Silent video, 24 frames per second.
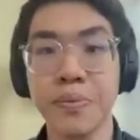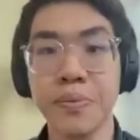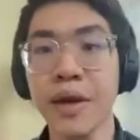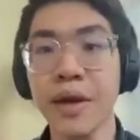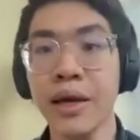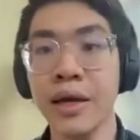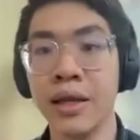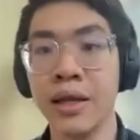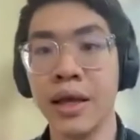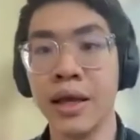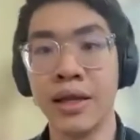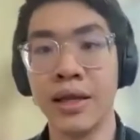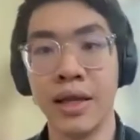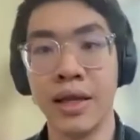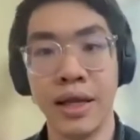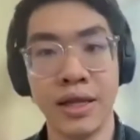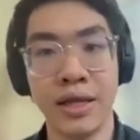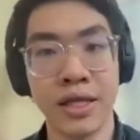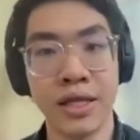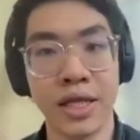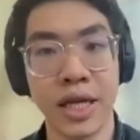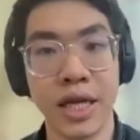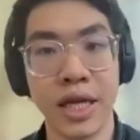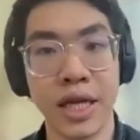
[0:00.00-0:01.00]

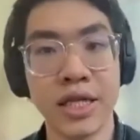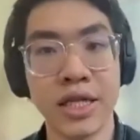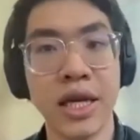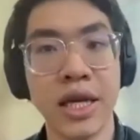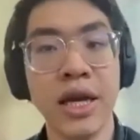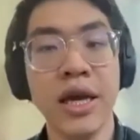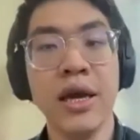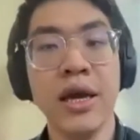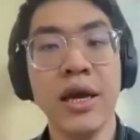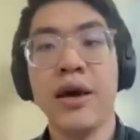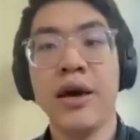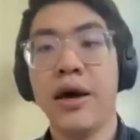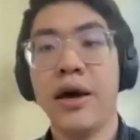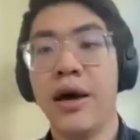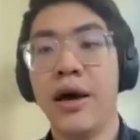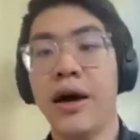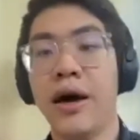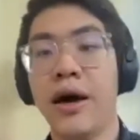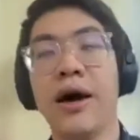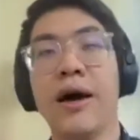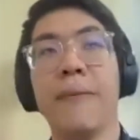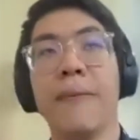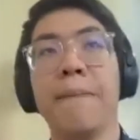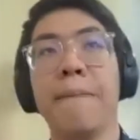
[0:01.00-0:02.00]
and such,
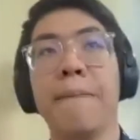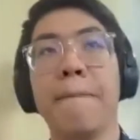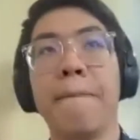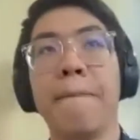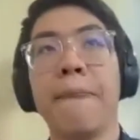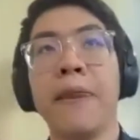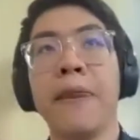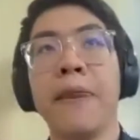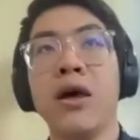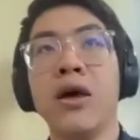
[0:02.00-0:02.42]
um,